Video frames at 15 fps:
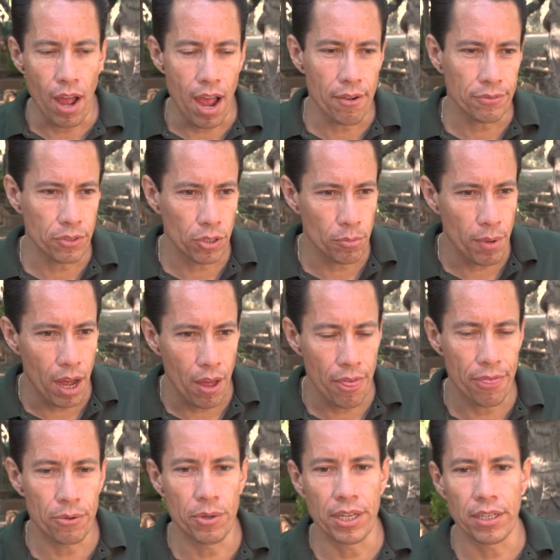after about
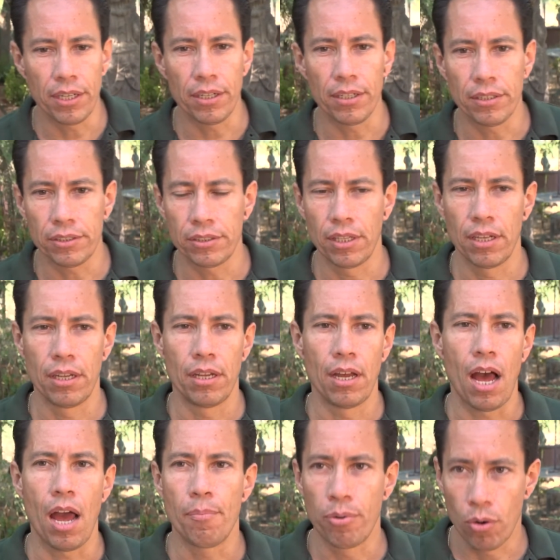3 years,
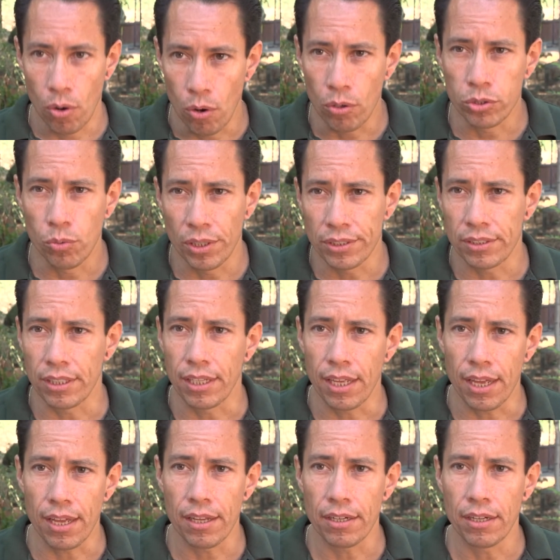I paroled once
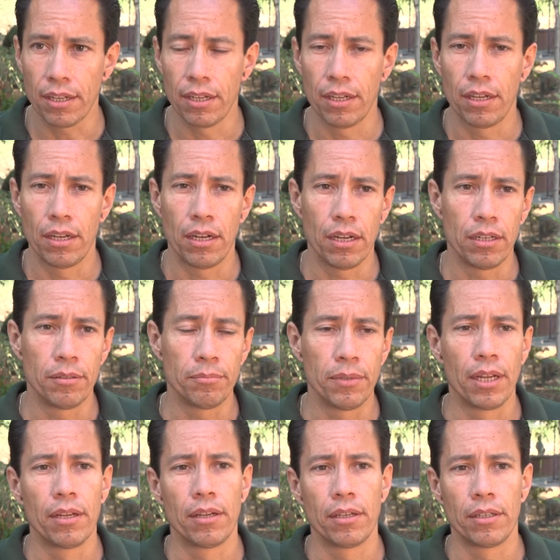again,
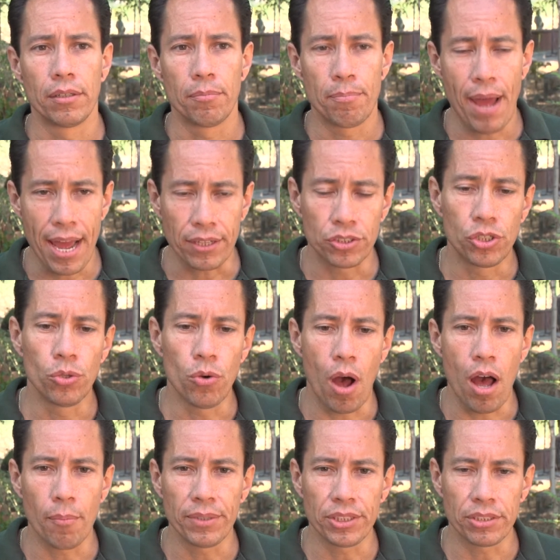back to
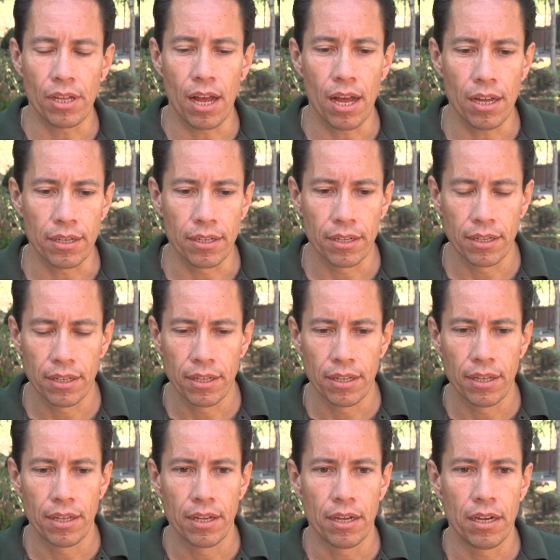Amistad
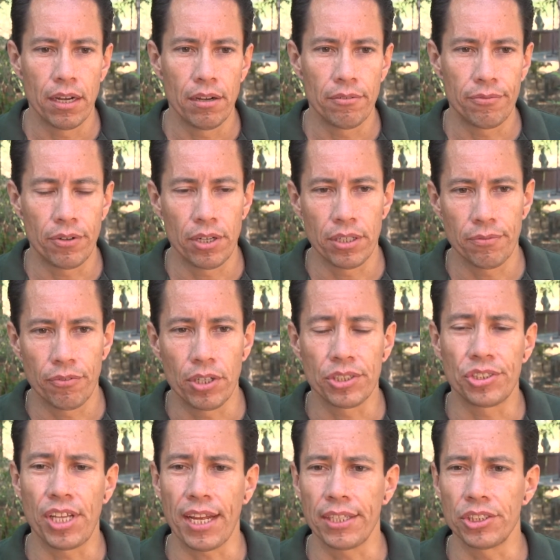for a
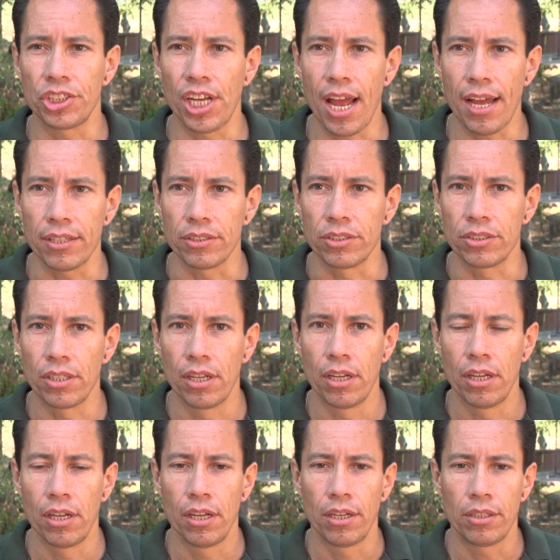second chance.
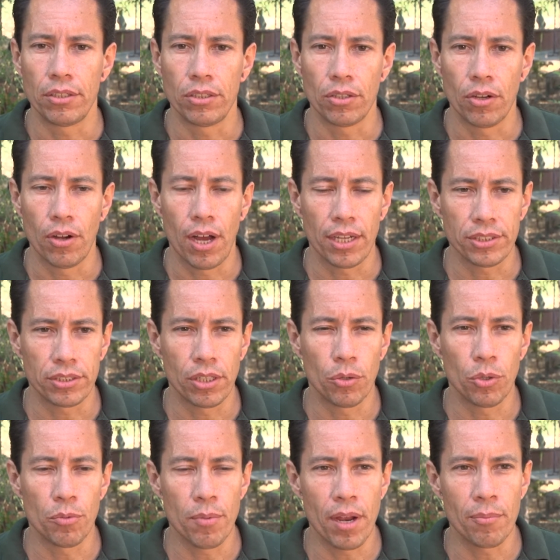I still
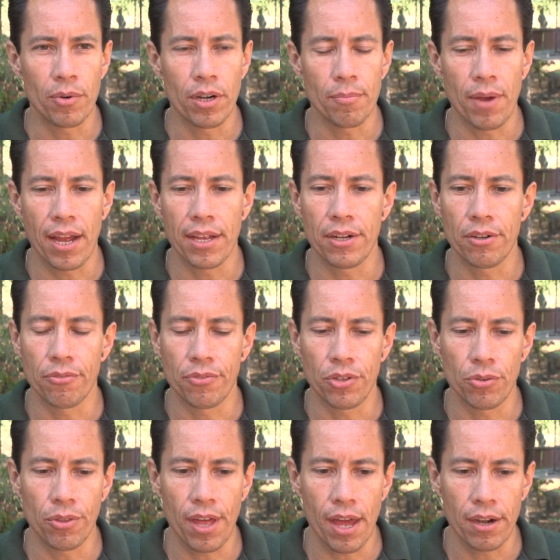remember in my
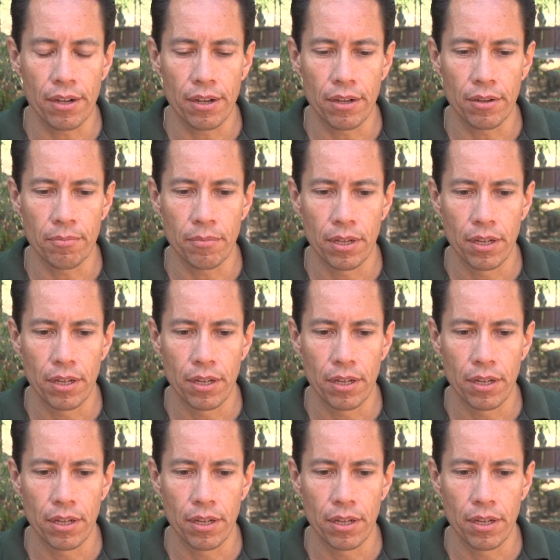interview that a